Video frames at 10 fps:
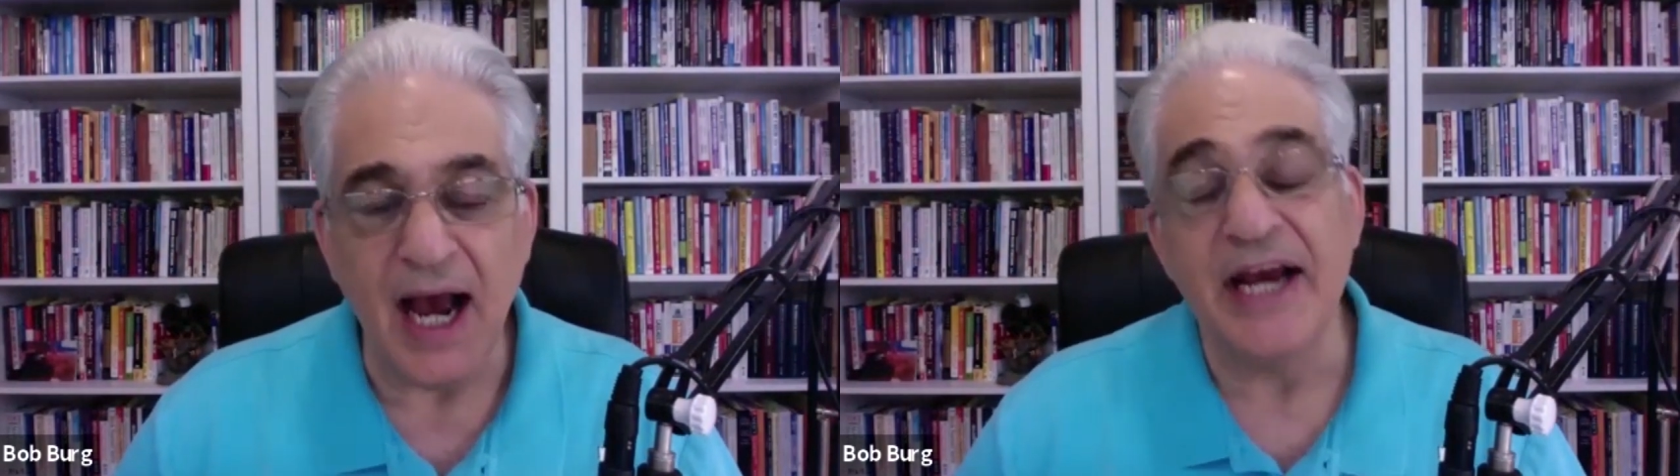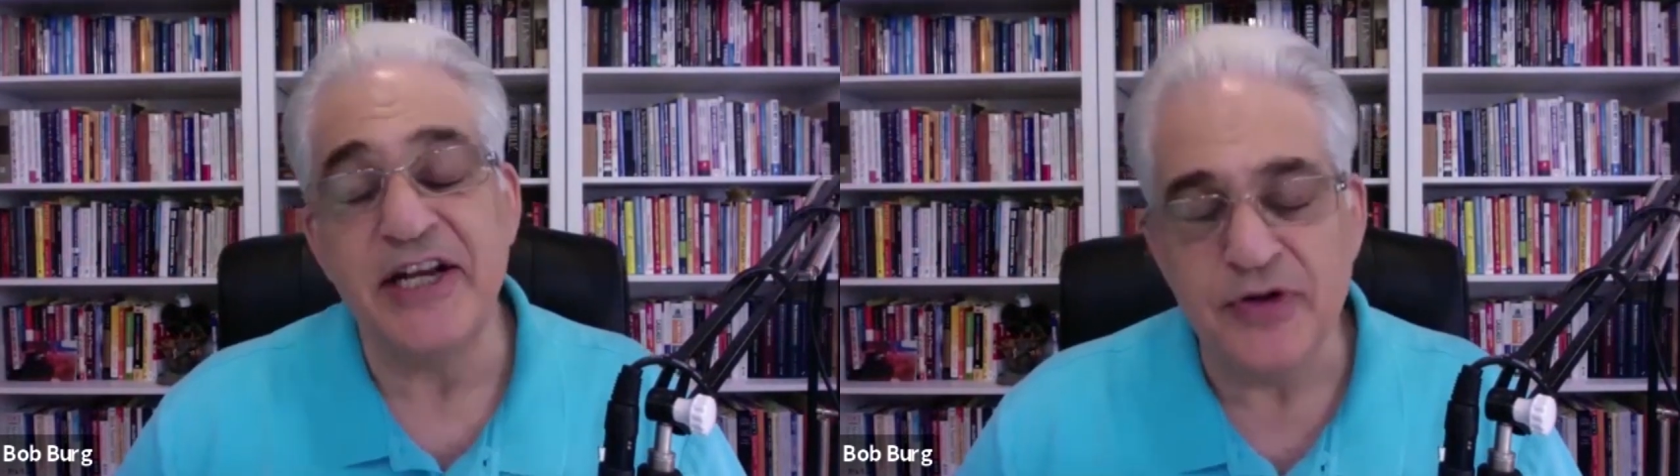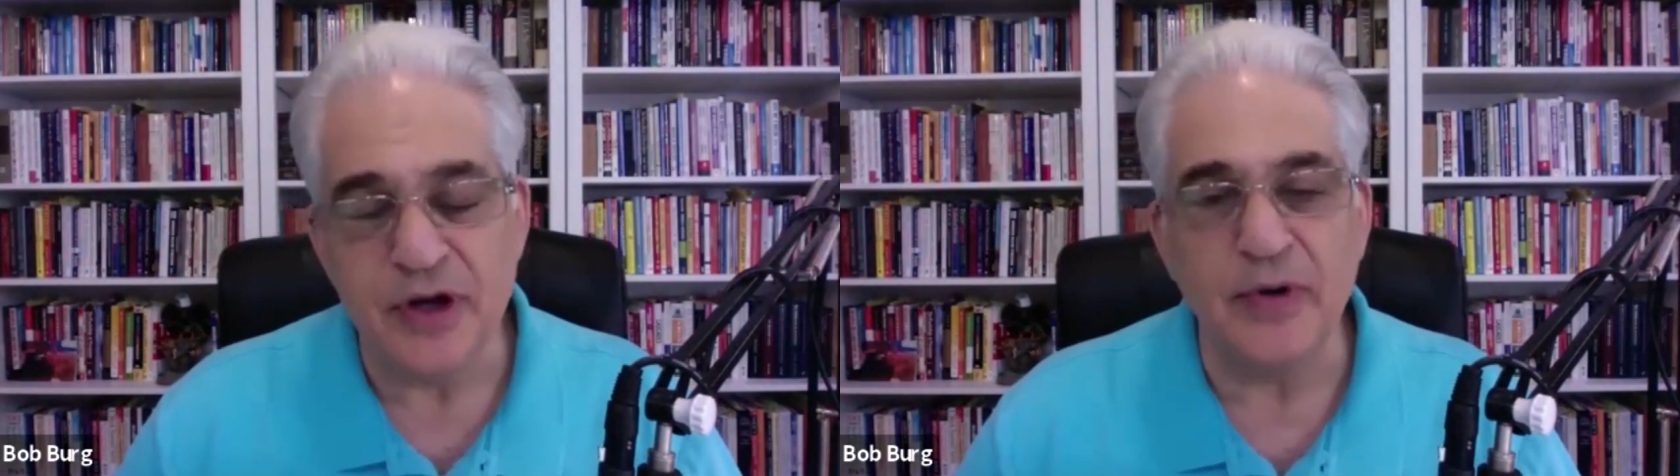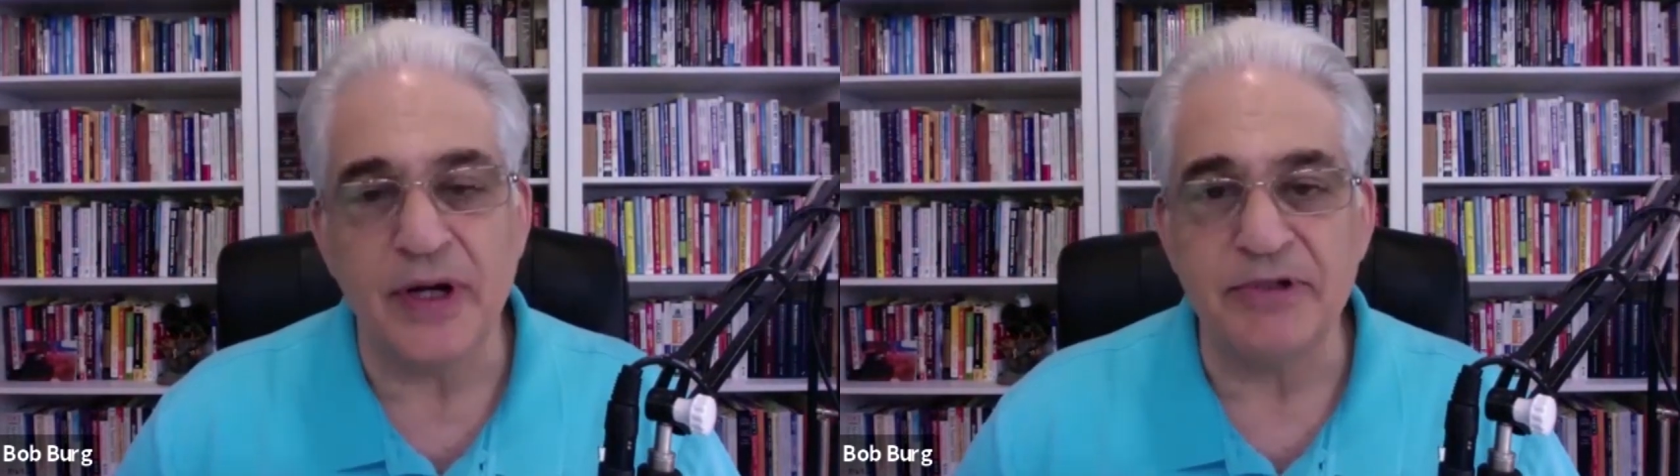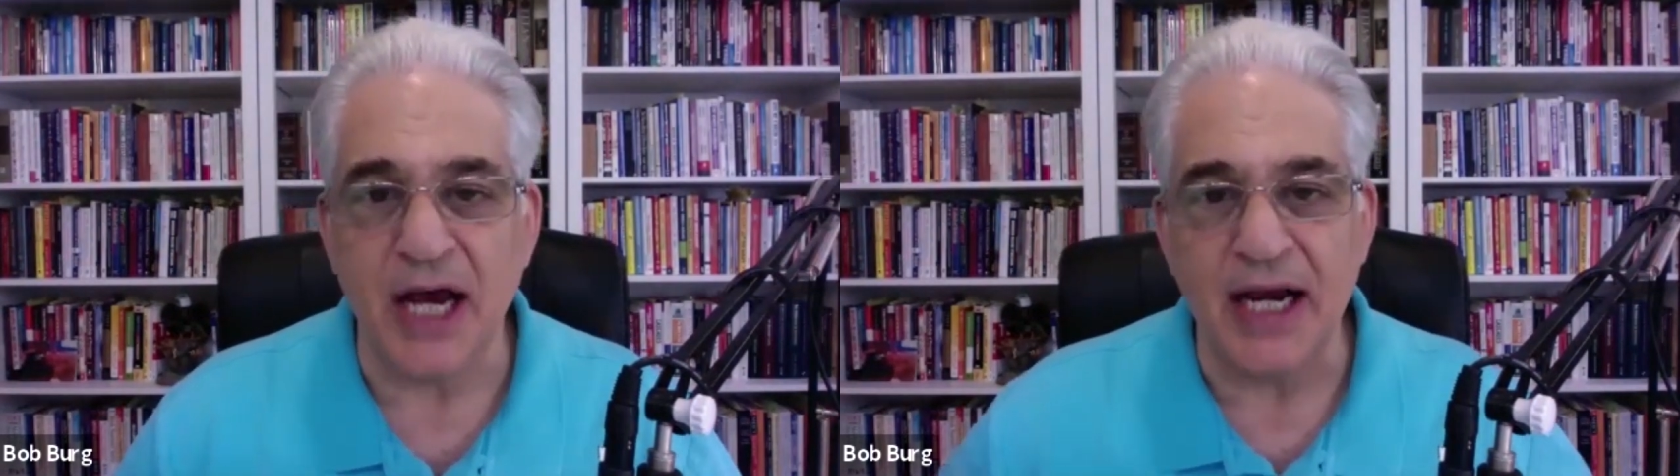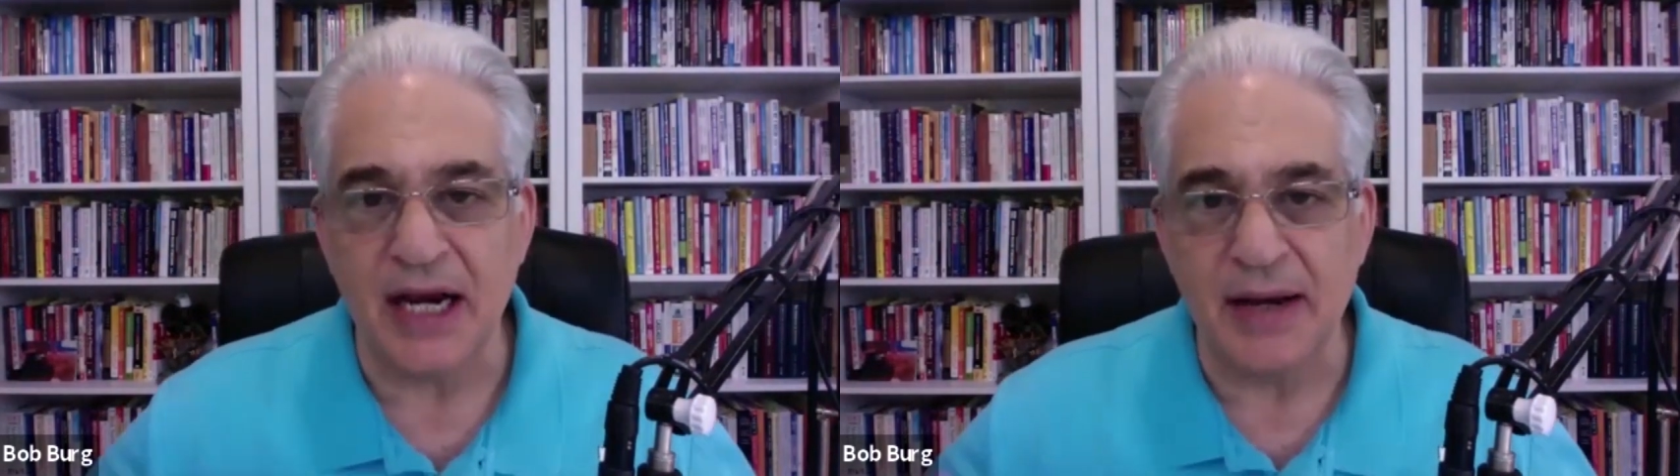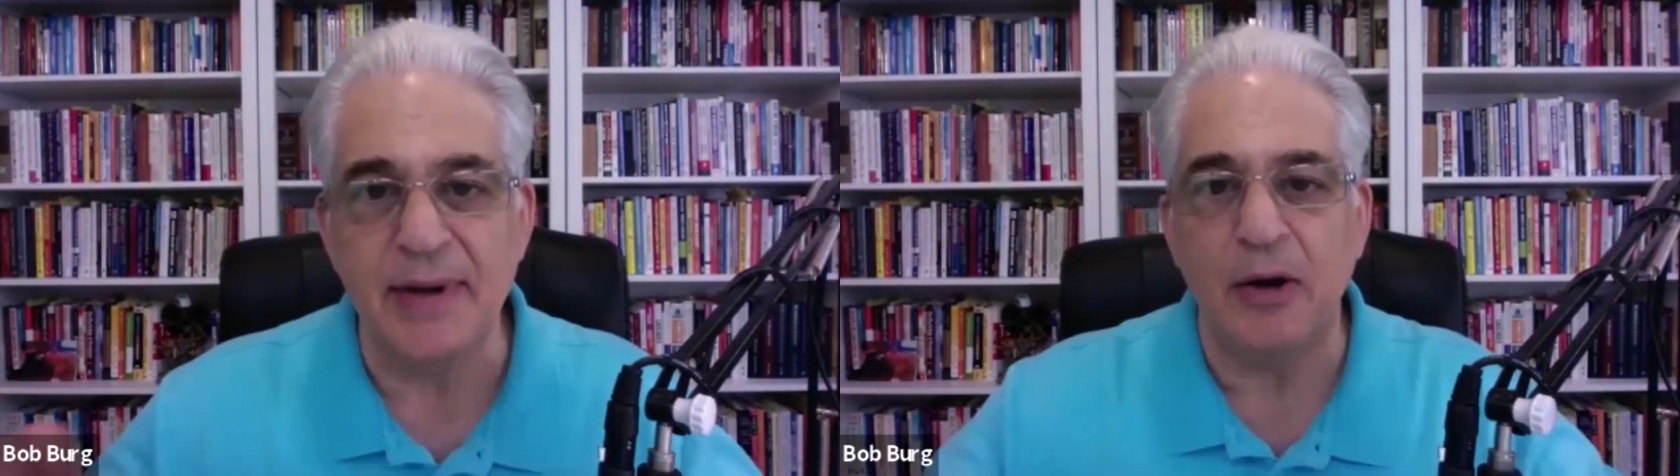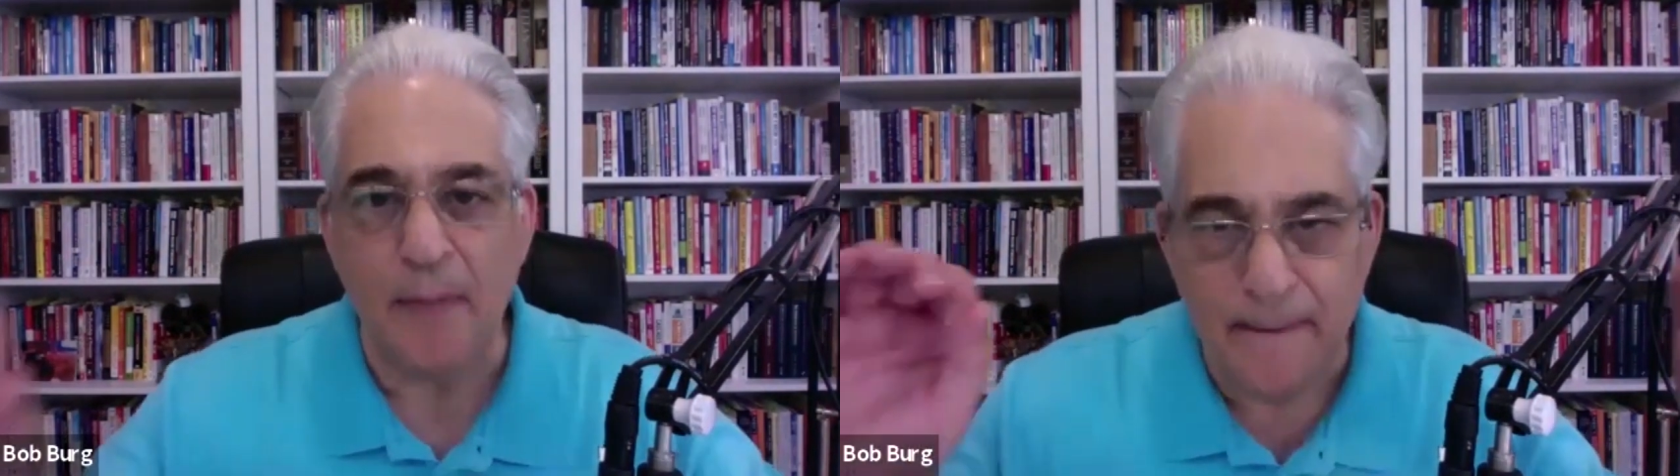i do know what i'm talking
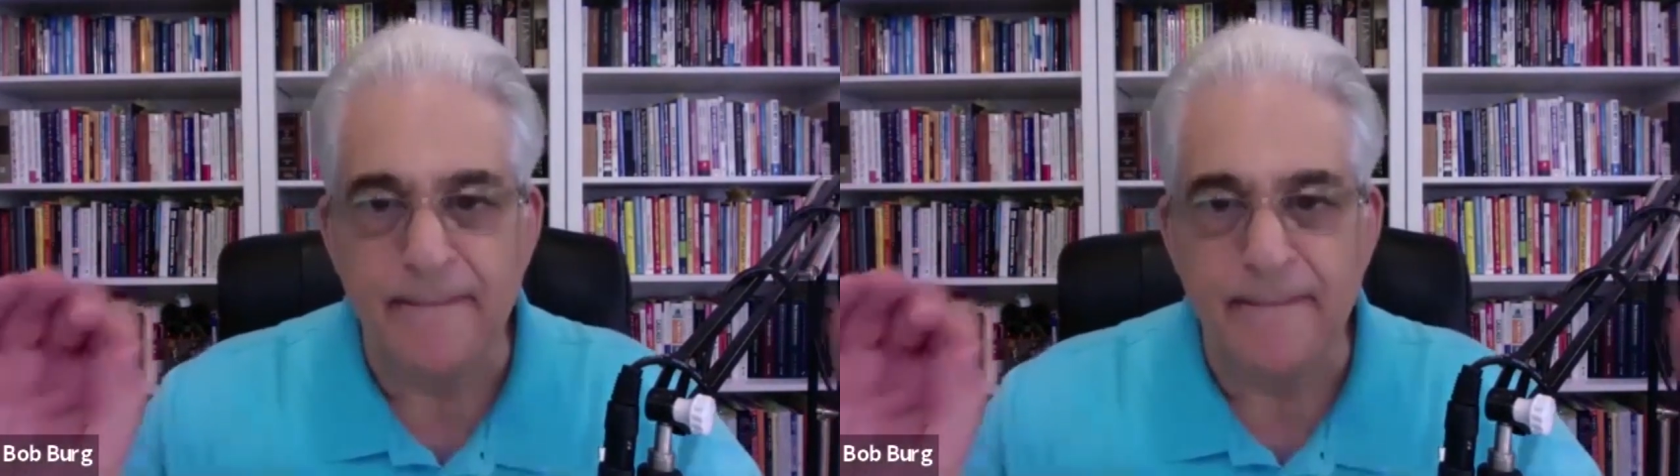about